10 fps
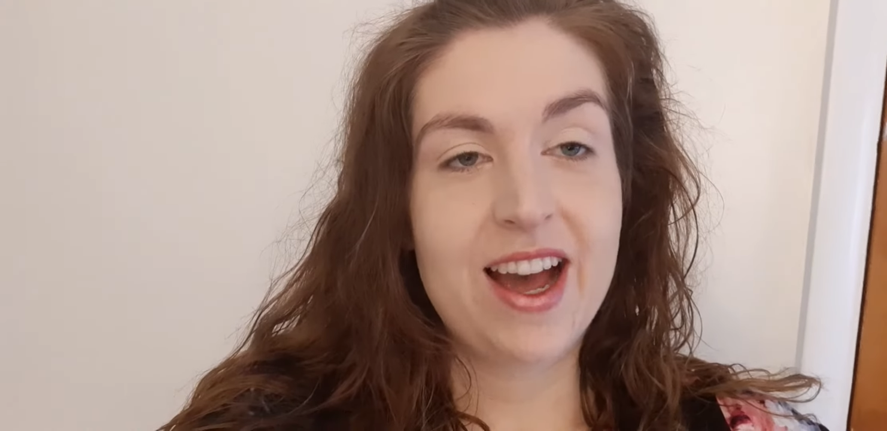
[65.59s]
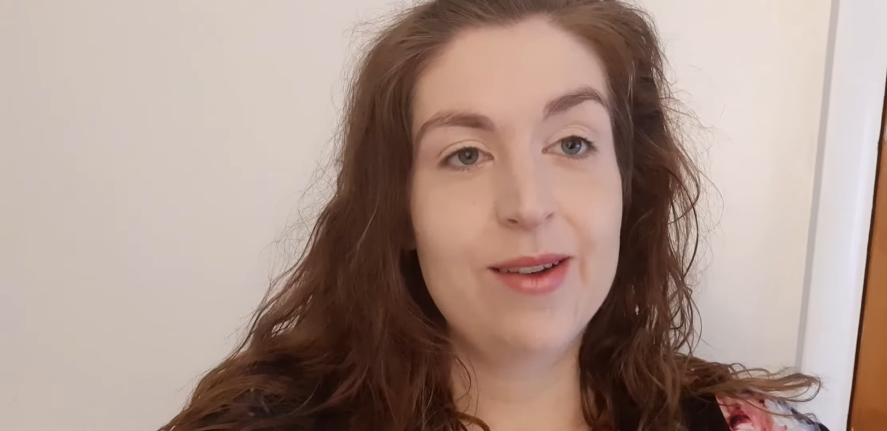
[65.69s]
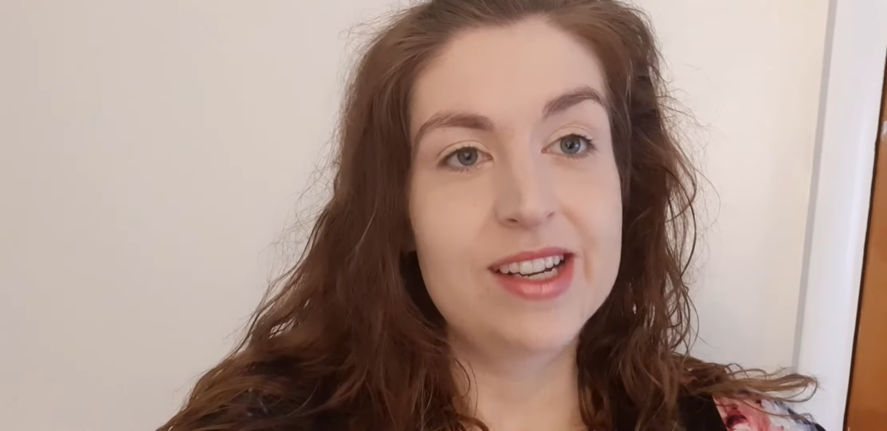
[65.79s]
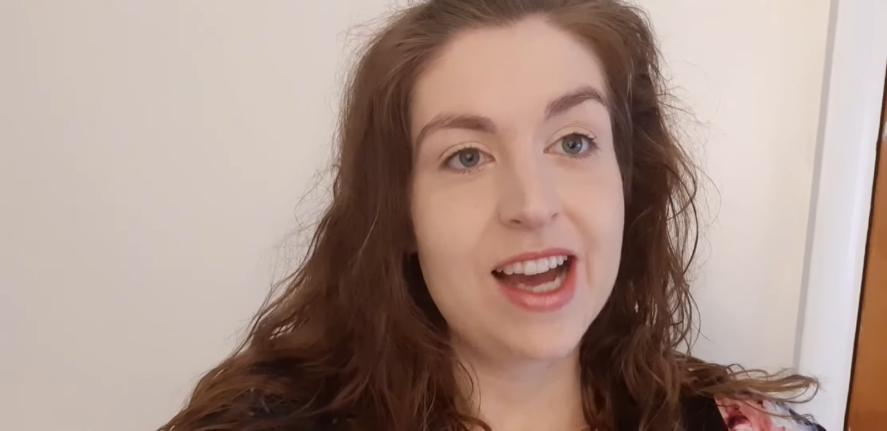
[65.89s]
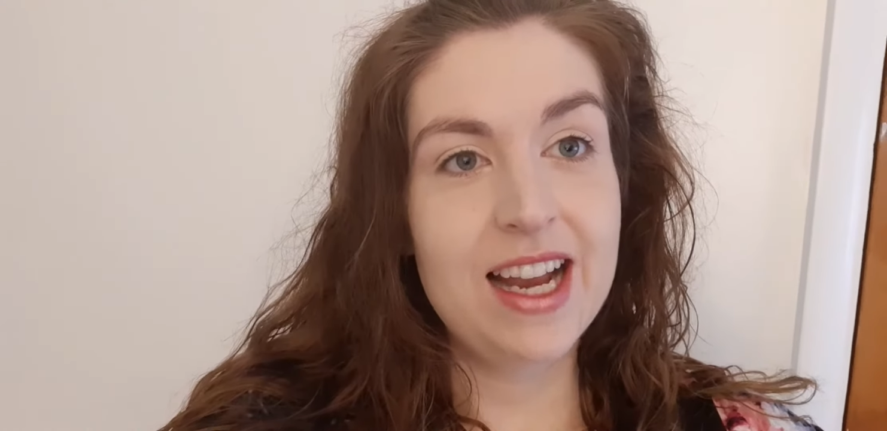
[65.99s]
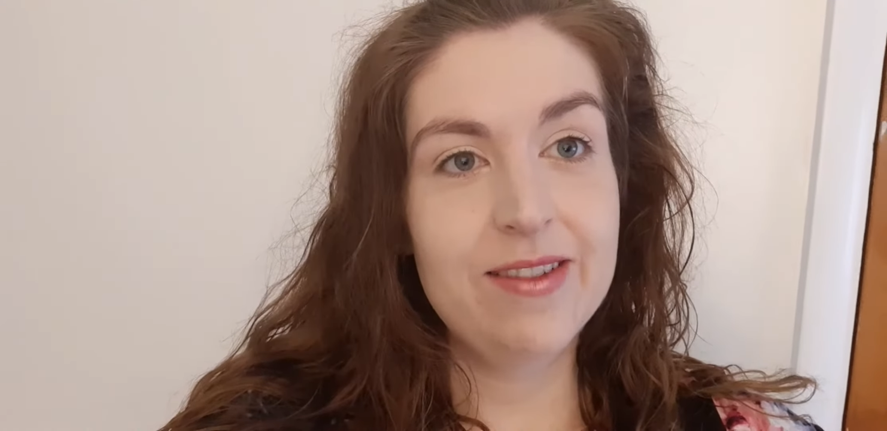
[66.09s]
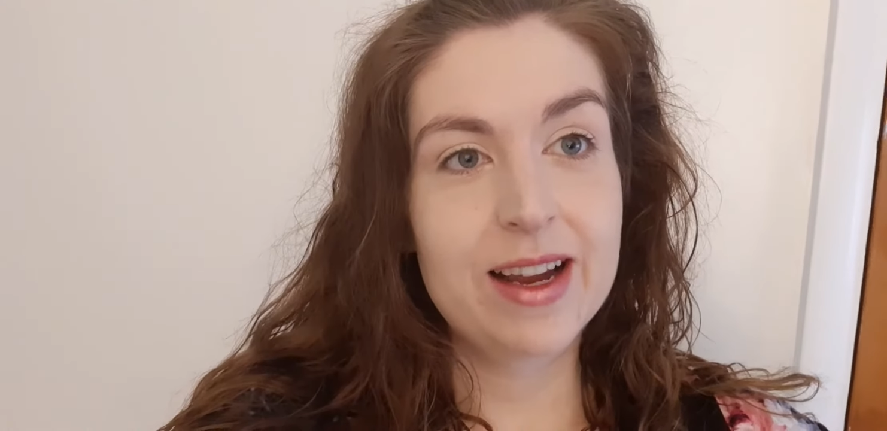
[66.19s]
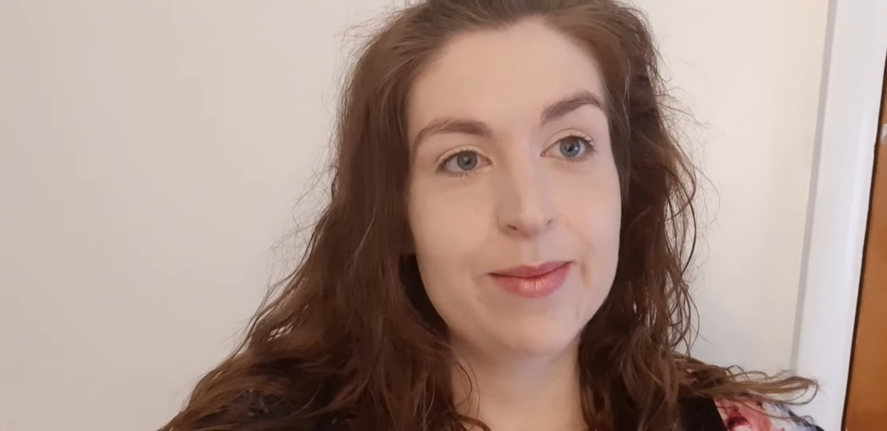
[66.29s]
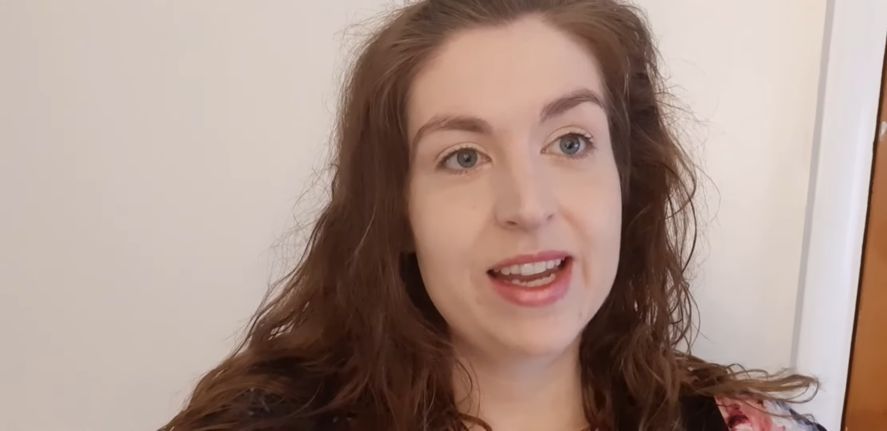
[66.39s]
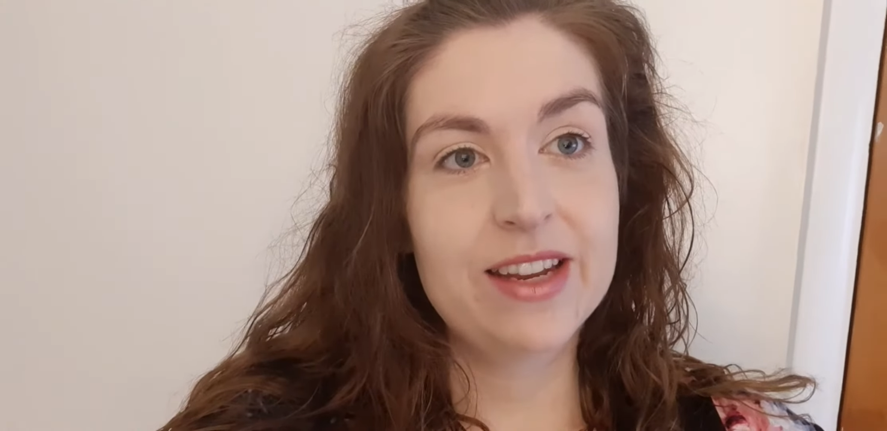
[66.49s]
I would highly
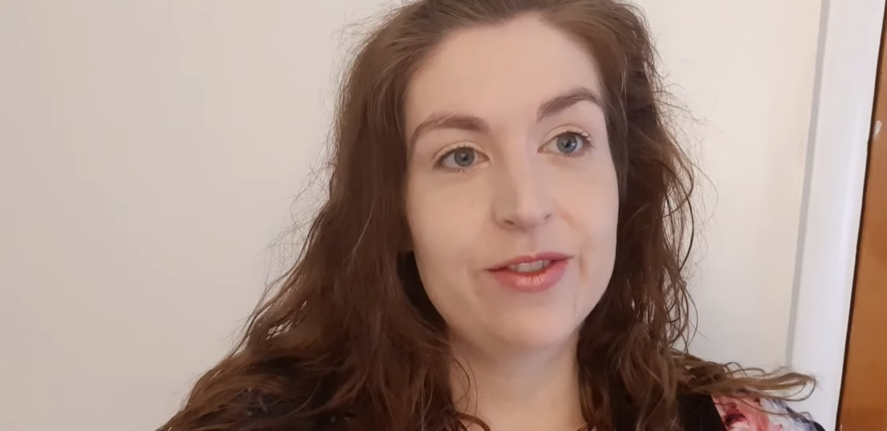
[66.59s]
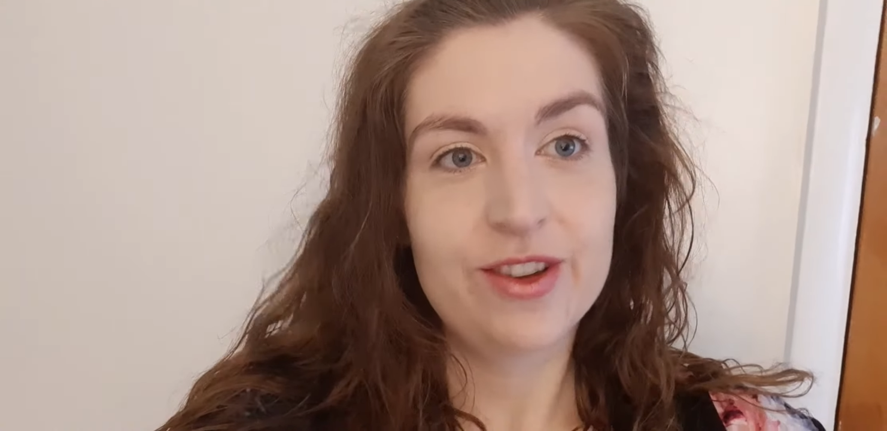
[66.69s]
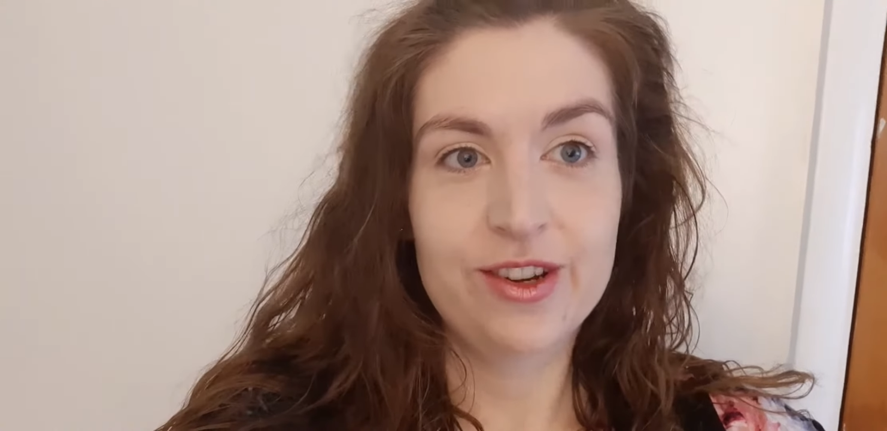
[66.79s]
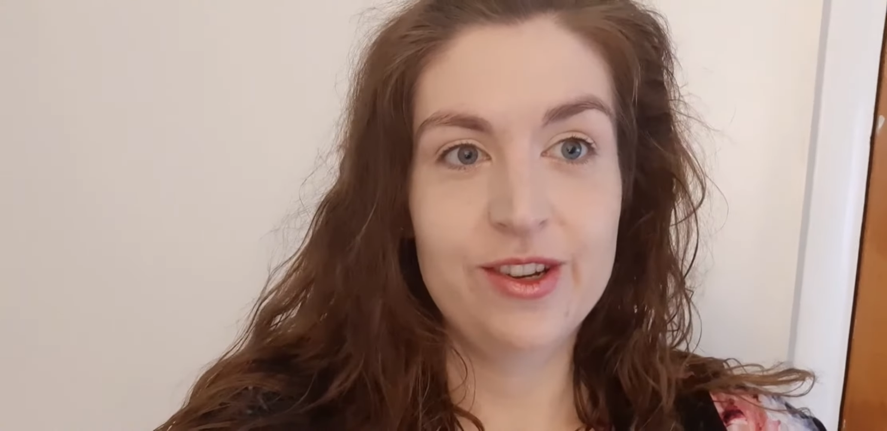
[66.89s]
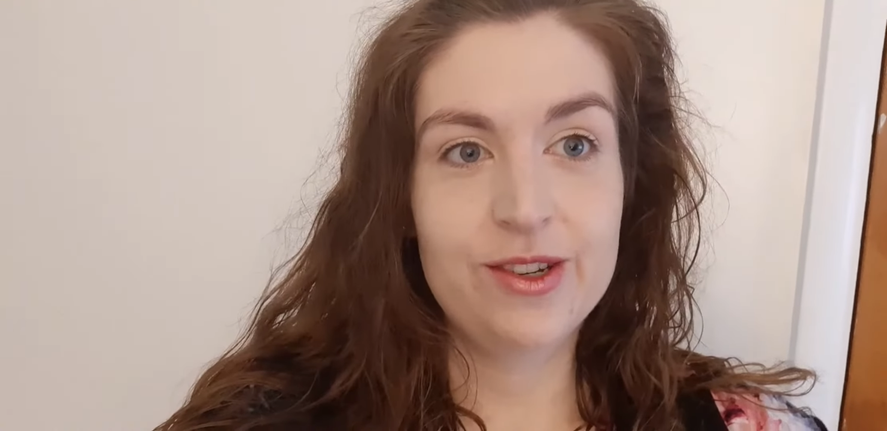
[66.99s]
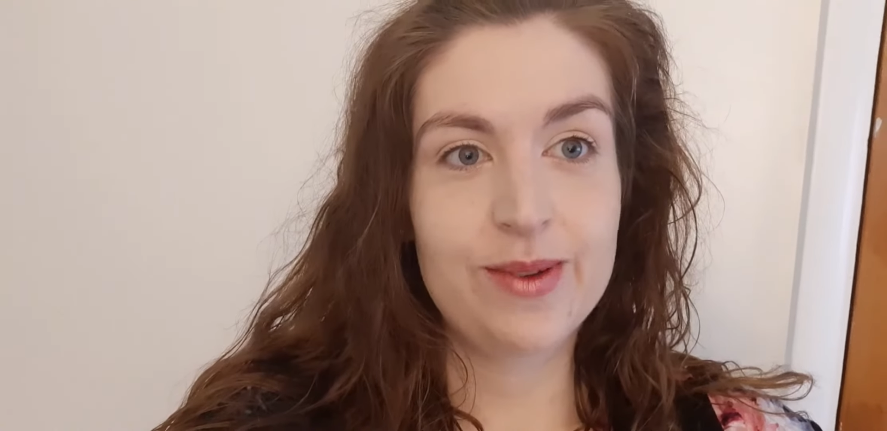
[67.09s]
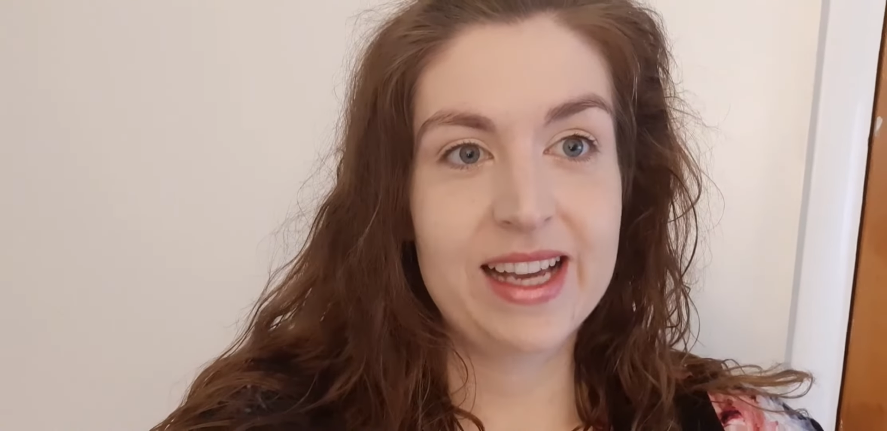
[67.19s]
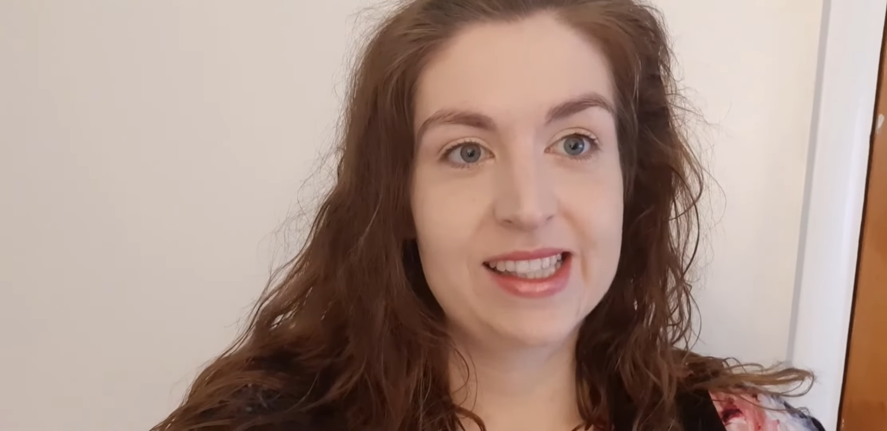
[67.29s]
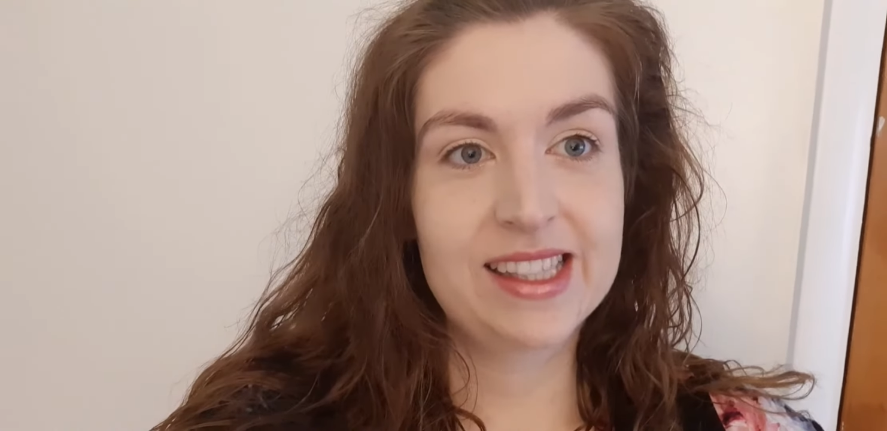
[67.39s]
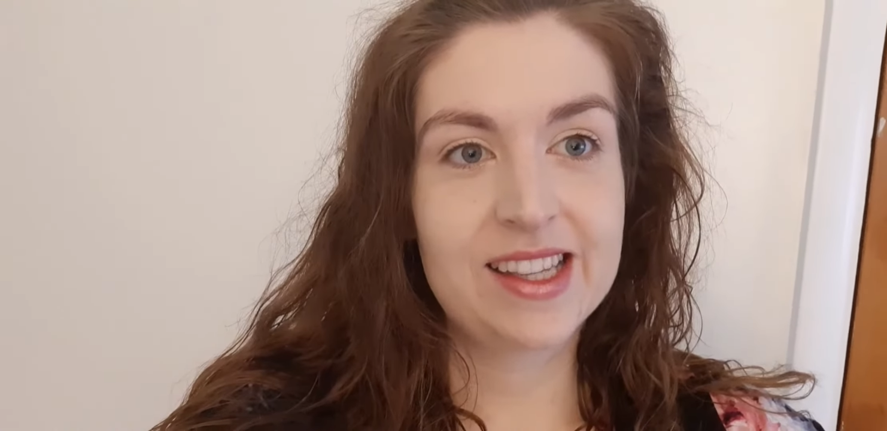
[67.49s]
recommend, if you're new to
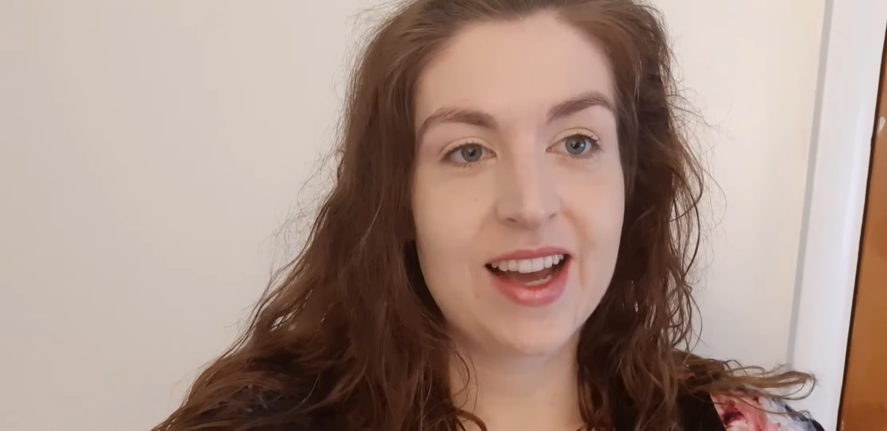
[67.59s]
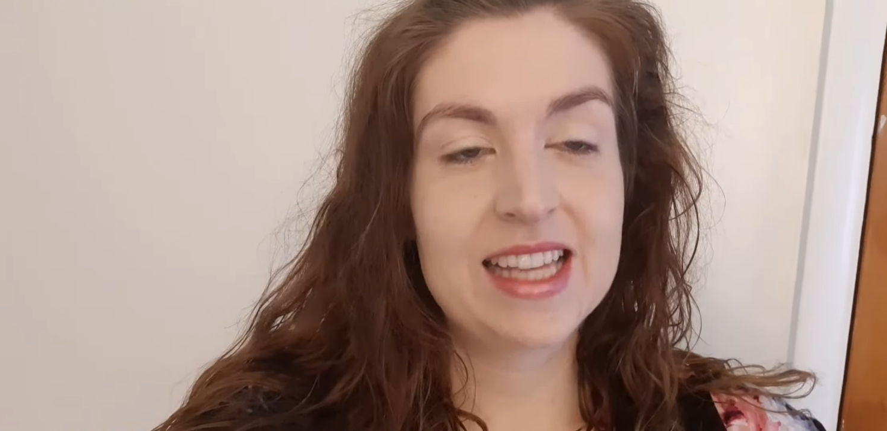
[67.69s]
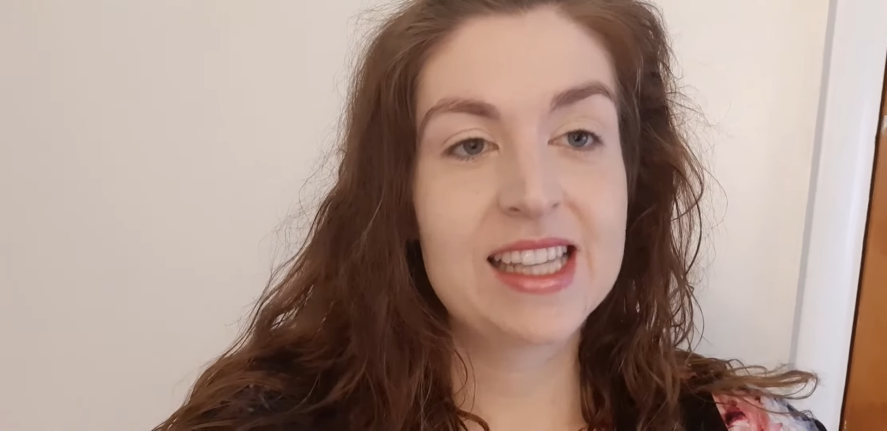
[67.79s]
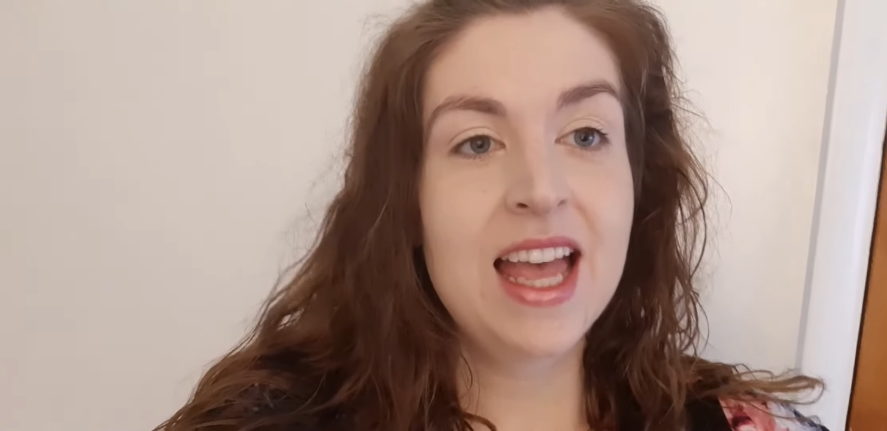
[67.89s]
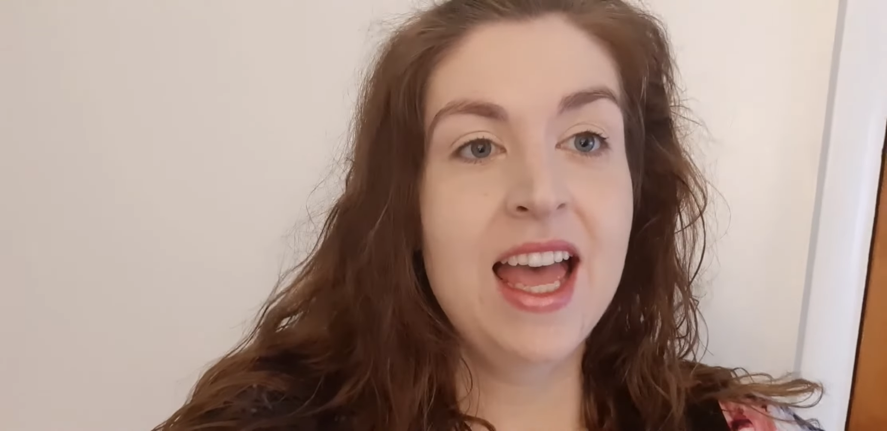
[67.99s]
exercise,